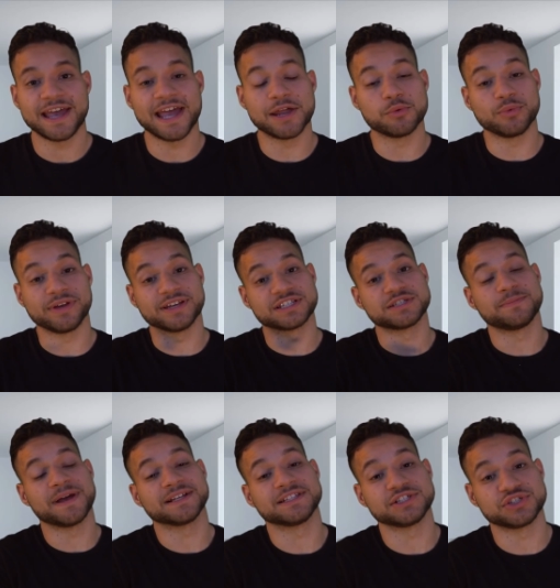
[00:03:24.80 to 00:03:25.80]
and we
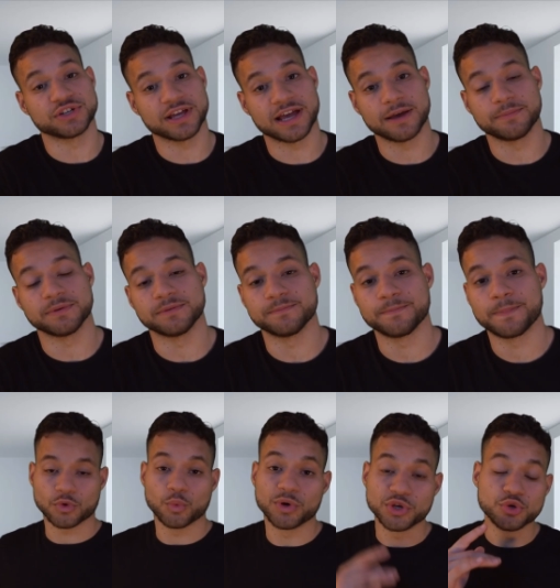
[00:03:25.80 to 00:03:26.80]
expect it should happen.
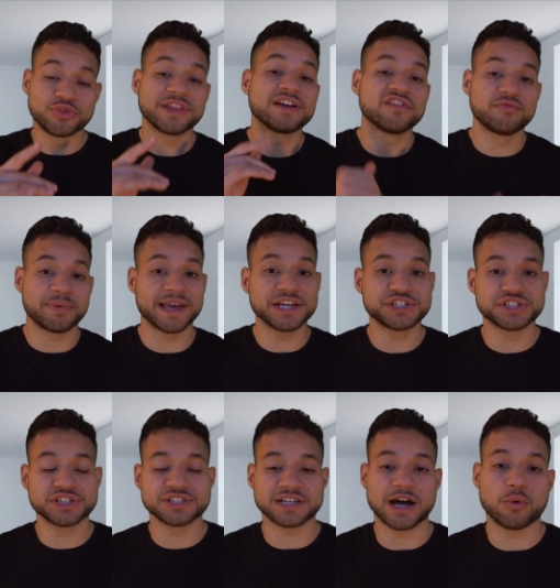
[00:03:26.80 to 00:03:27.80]
When you think of
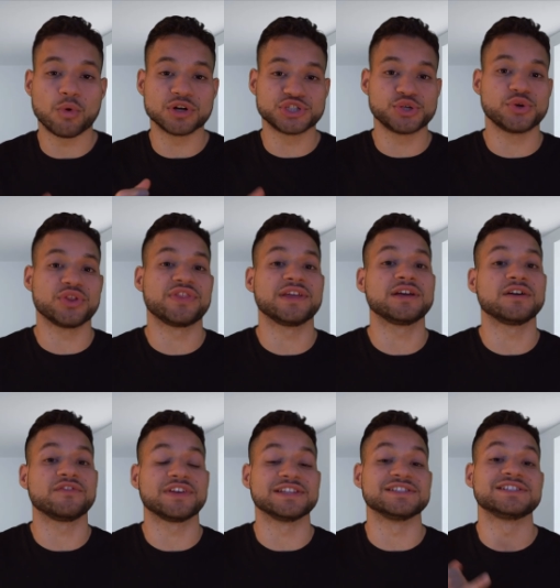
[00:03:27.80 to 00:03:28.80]
patience, I want you to think
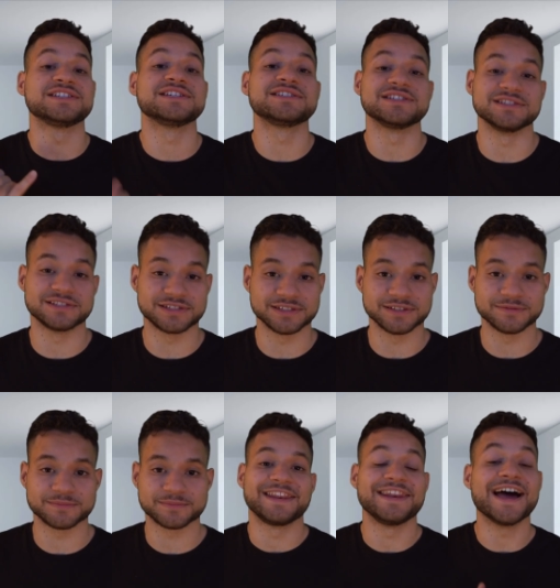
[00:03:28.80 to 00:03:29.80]
of consistency.
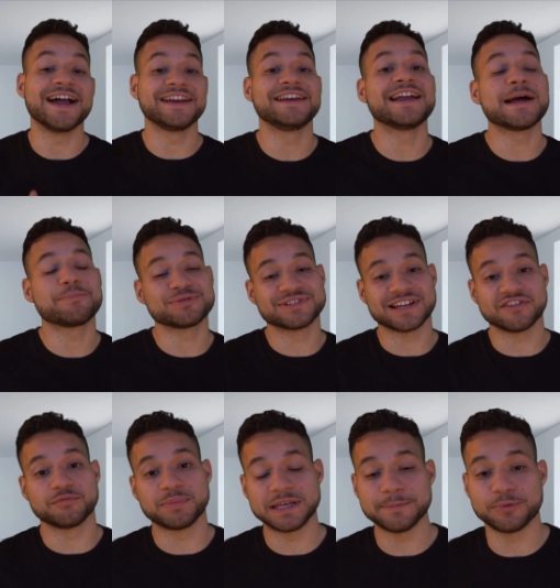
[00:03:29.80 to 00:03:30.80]
99%
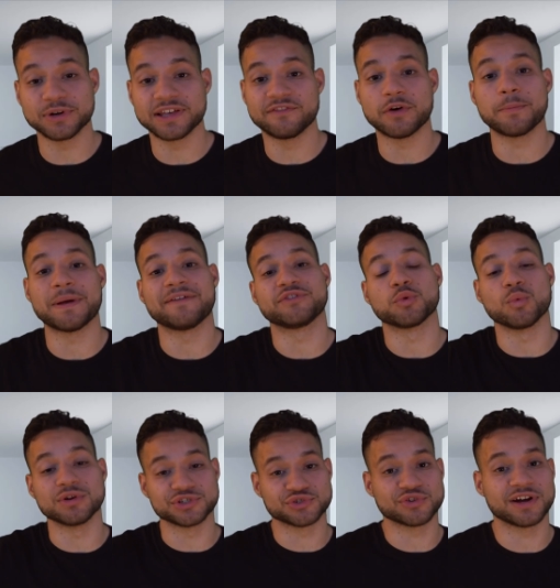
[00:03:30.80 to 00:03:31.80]
of people give up after
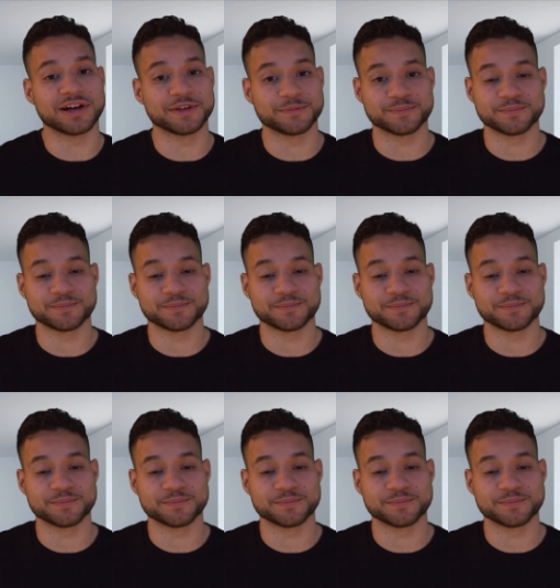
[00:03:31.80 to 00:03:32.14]
1 try.